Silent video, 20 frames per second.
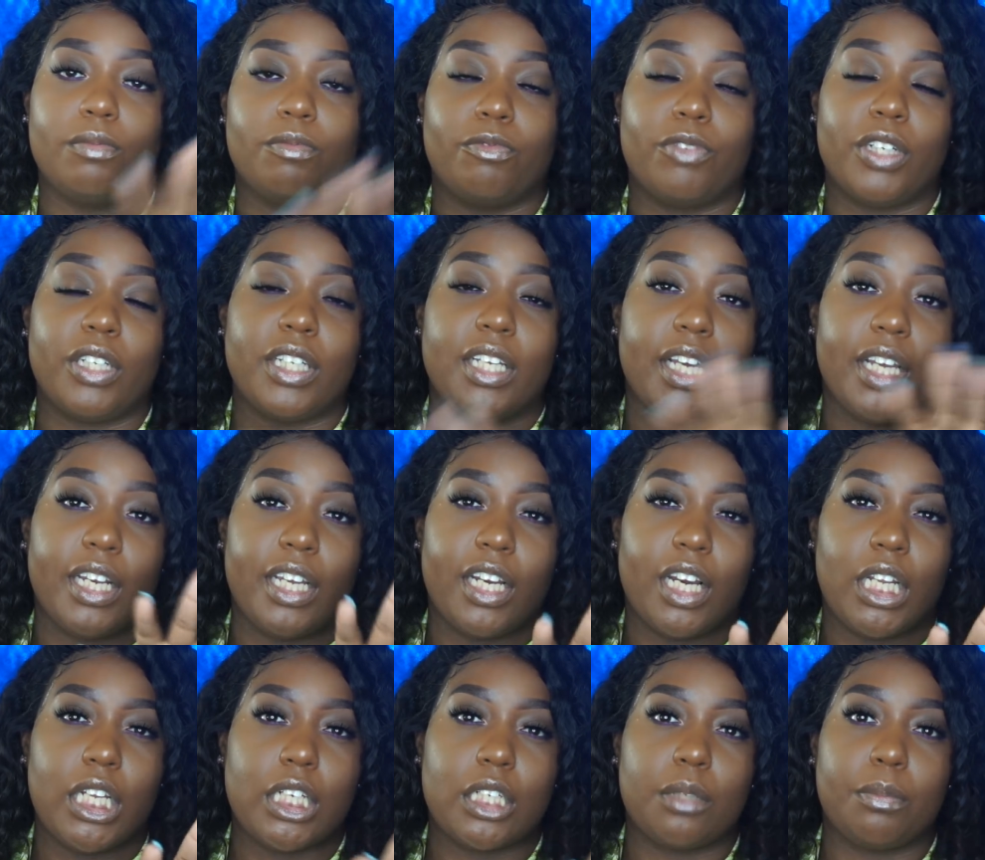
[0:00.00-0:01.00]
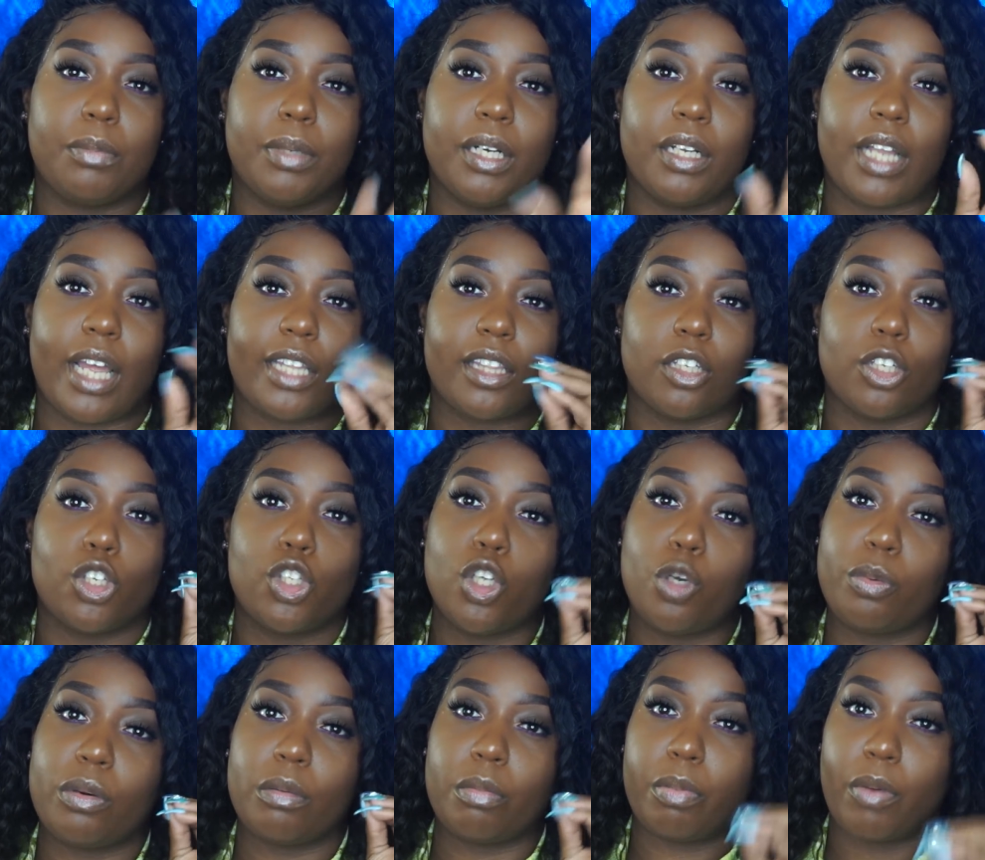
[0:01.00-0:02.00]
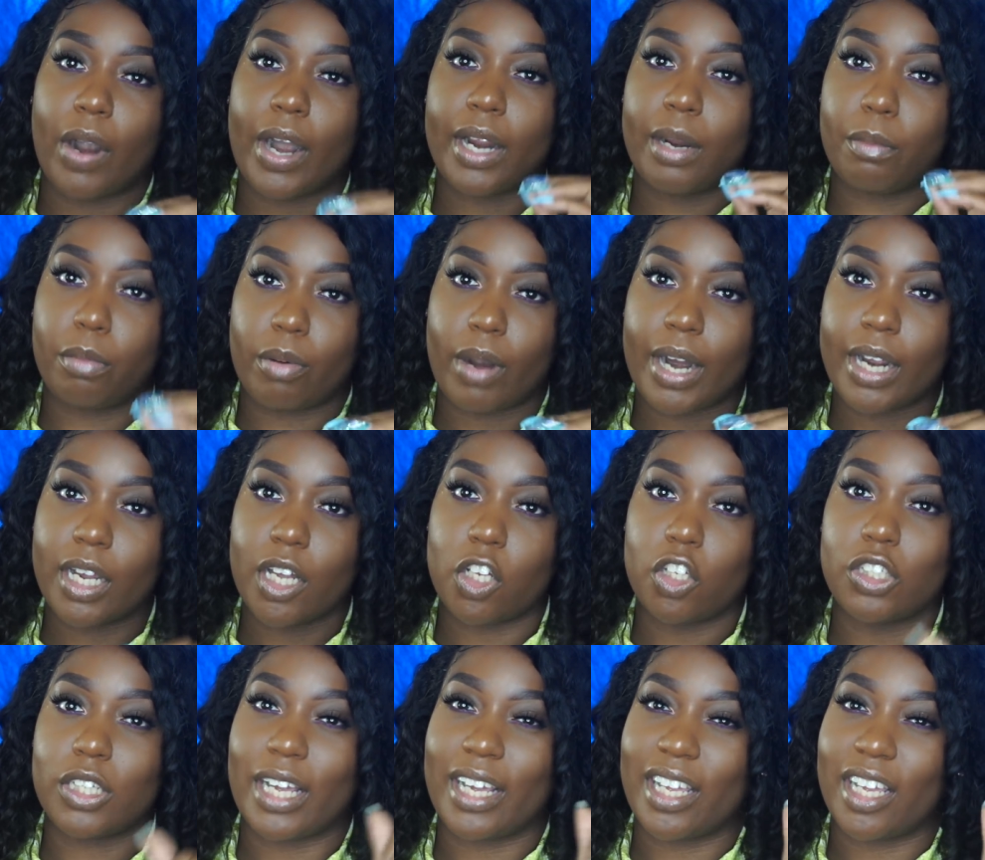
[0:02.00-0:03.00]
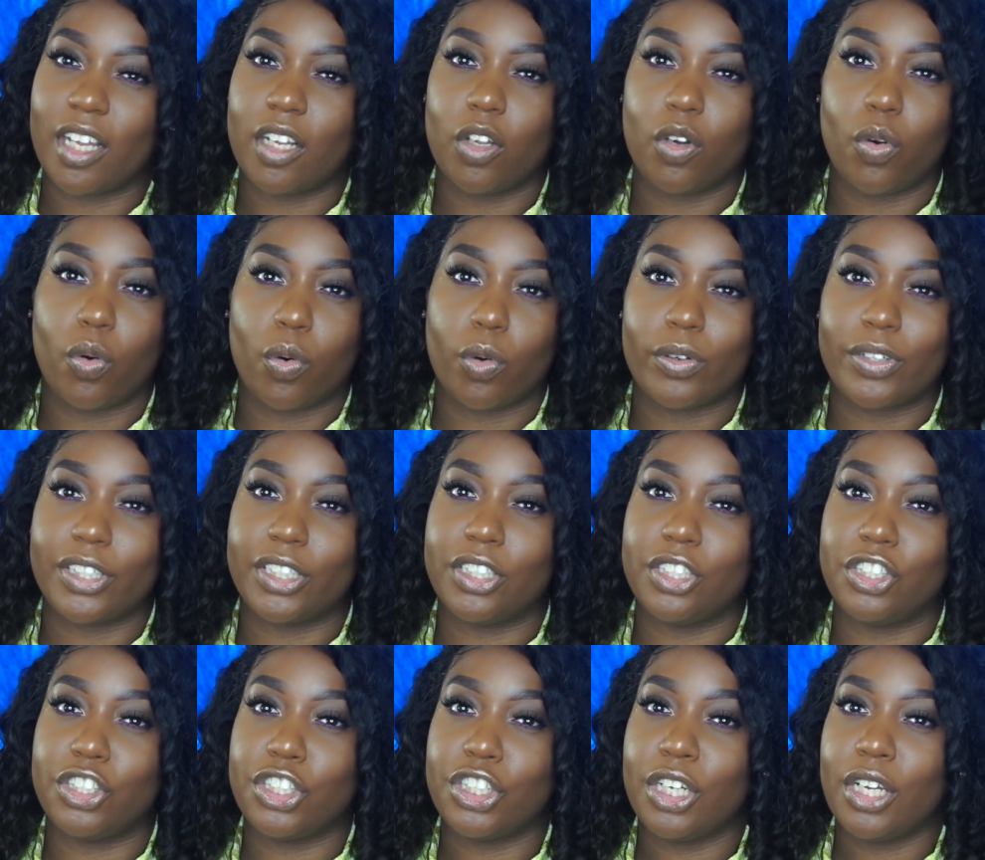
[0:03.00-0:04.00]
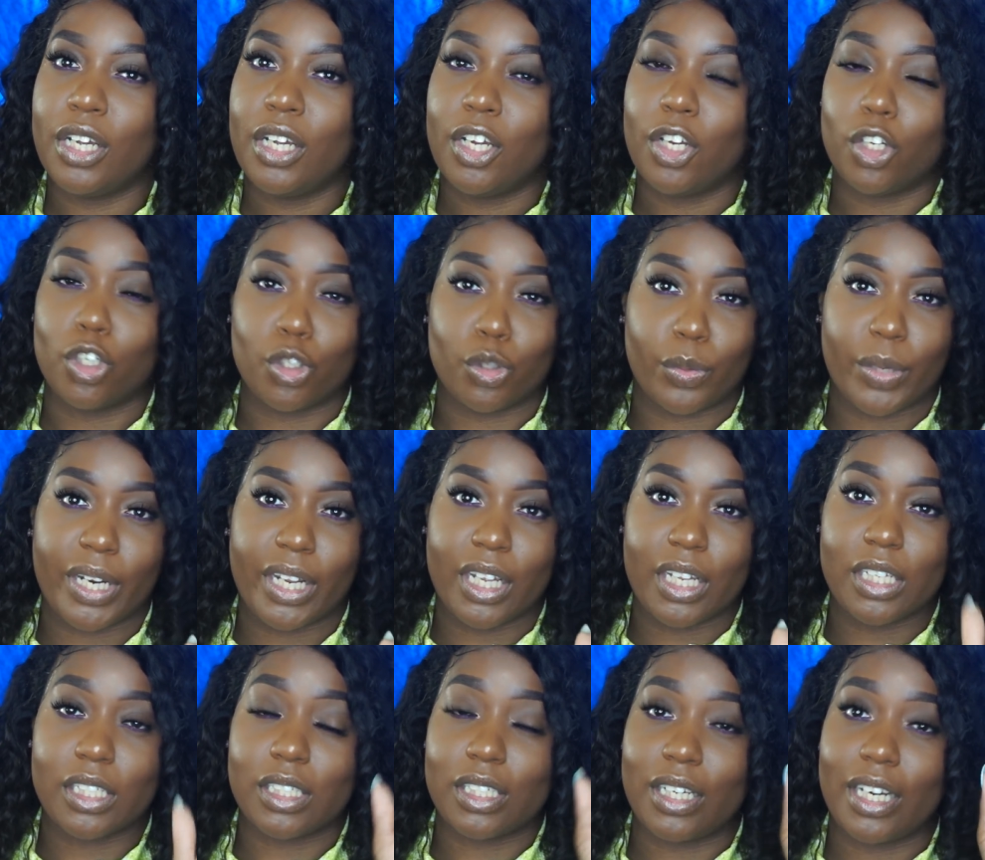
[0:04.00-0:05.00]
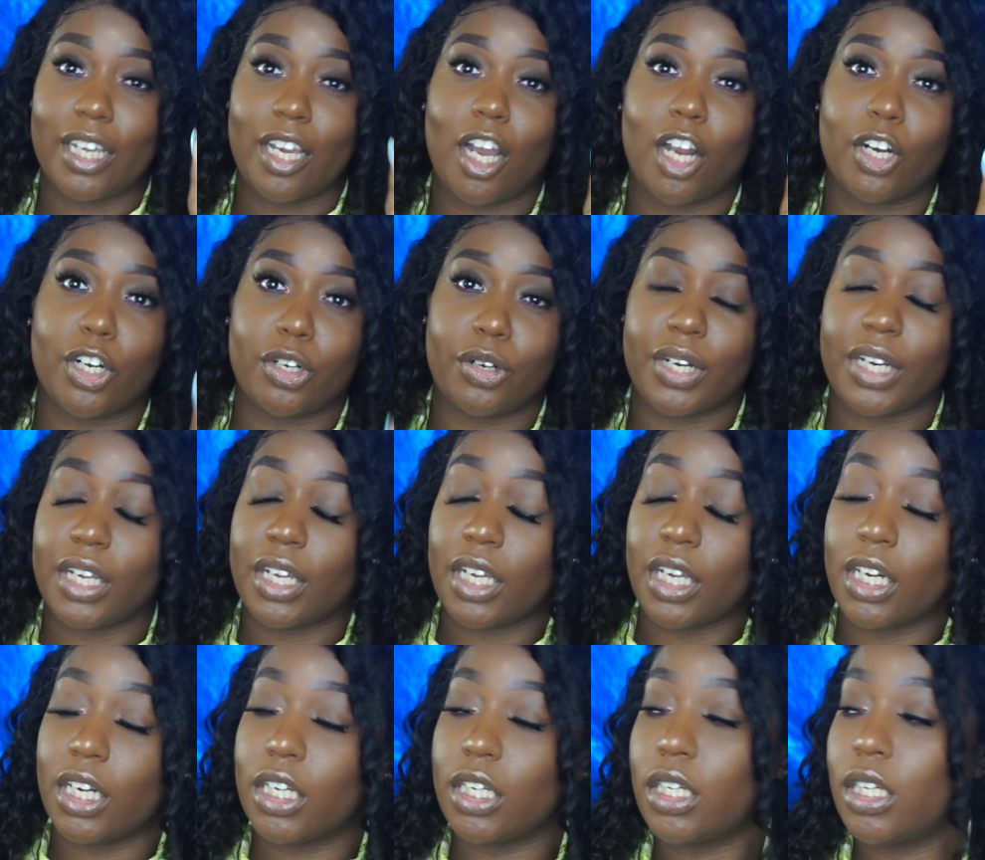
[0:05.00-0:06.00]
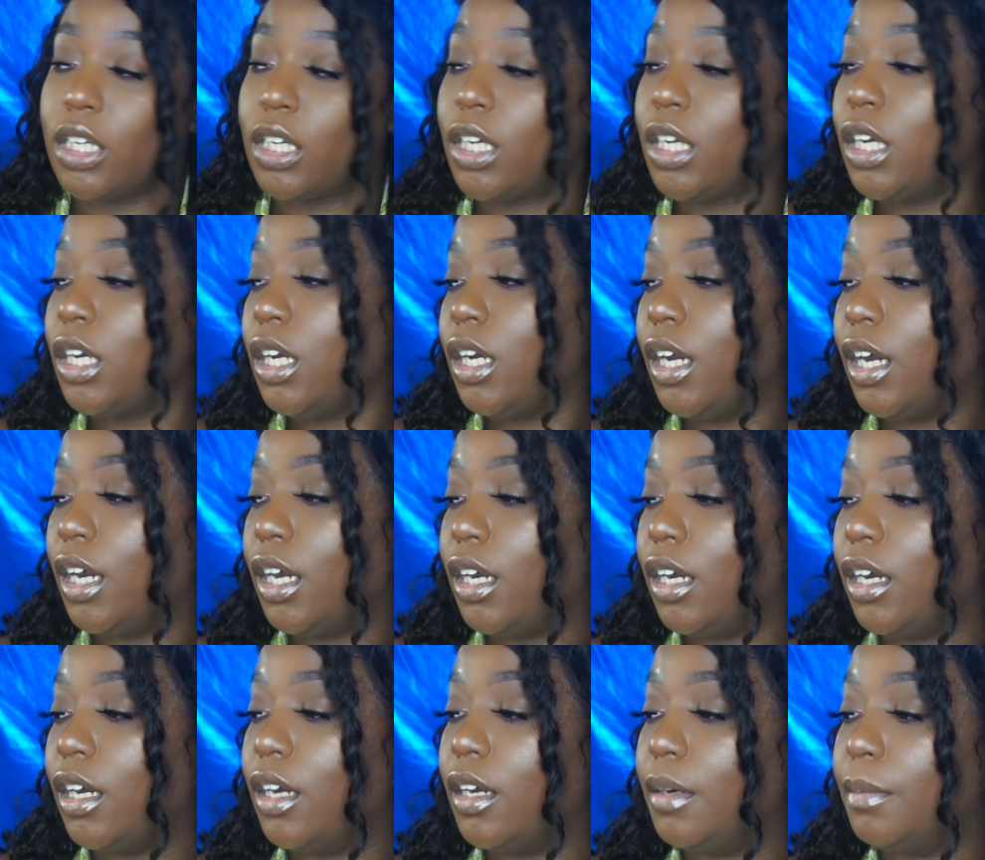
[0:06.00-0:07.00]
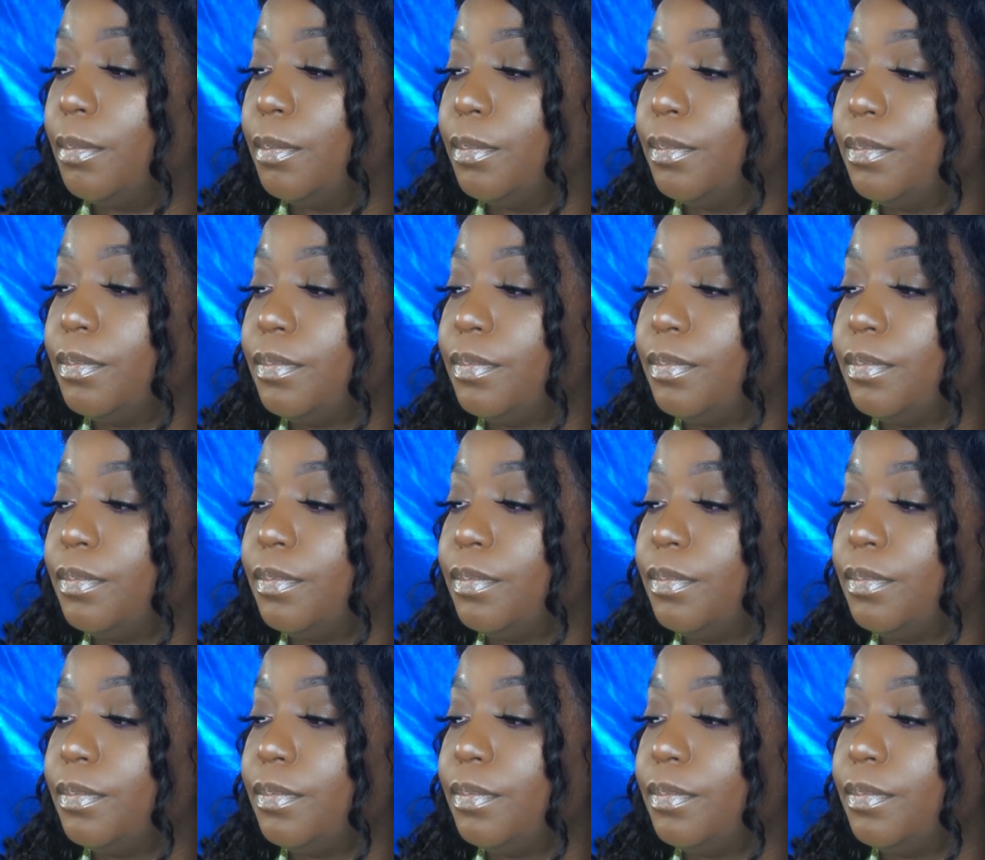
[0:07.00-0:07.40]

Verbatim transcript: really any color, but like the super bright colors like yellow, orange, greens, neon green, all